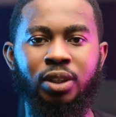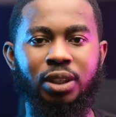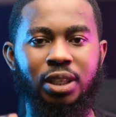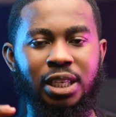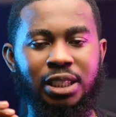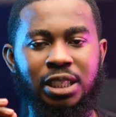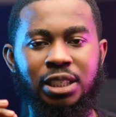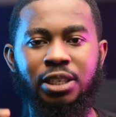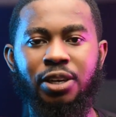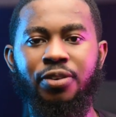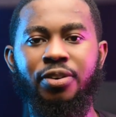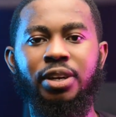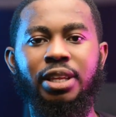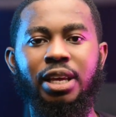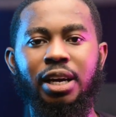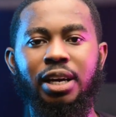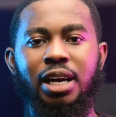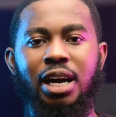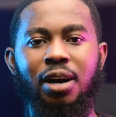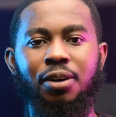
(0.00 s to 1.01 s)
This is the Great
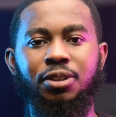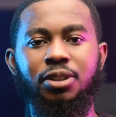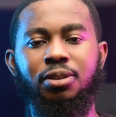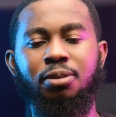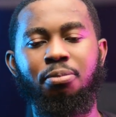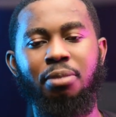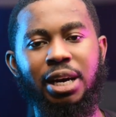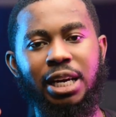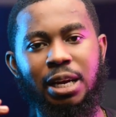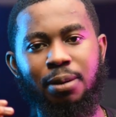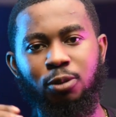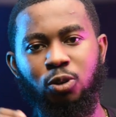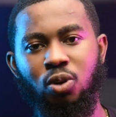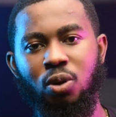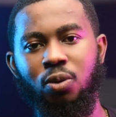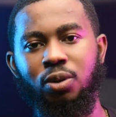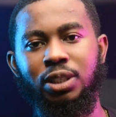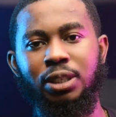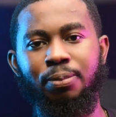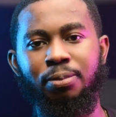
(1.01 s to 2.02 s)
Tech House. My name is
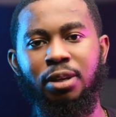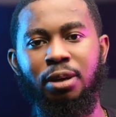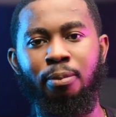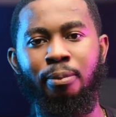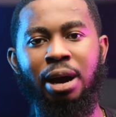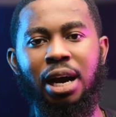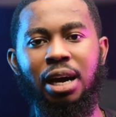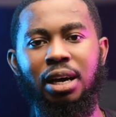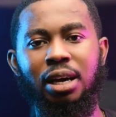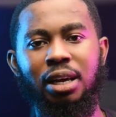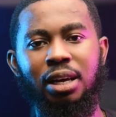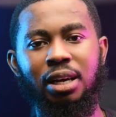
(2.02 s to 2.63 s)
Kwaku September,